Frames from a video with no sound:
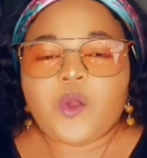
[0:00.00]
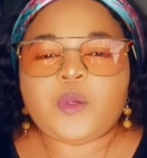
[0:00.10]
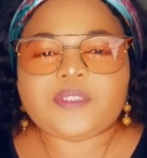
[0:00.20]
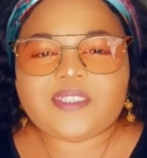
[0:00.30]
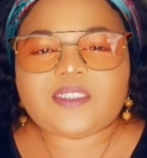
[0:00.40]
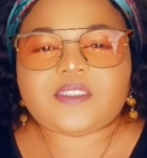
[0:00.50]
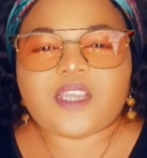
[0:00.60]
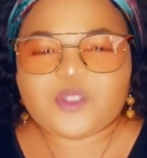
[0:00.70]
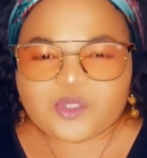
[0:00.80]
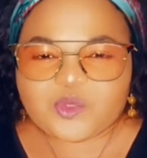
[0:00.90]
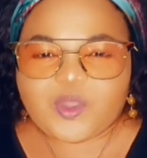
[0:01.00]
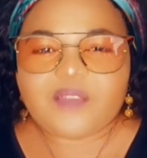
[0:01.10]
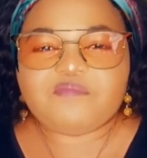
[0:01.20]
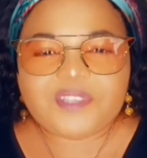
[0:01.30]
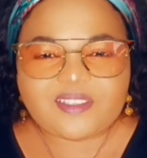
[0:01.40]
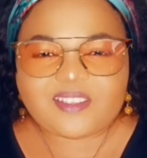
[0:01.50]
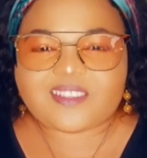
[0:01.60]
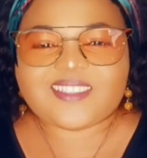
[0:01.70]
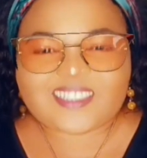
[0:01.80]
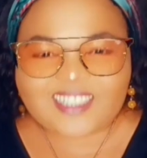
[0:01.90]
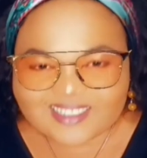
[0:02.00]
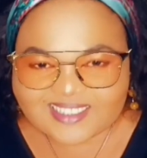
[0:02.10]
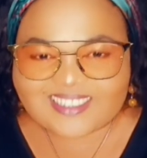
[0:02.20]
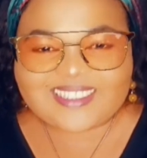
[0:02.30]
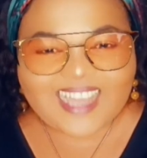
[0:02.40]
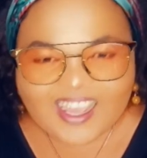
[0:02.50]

All these shadows we are busy chasing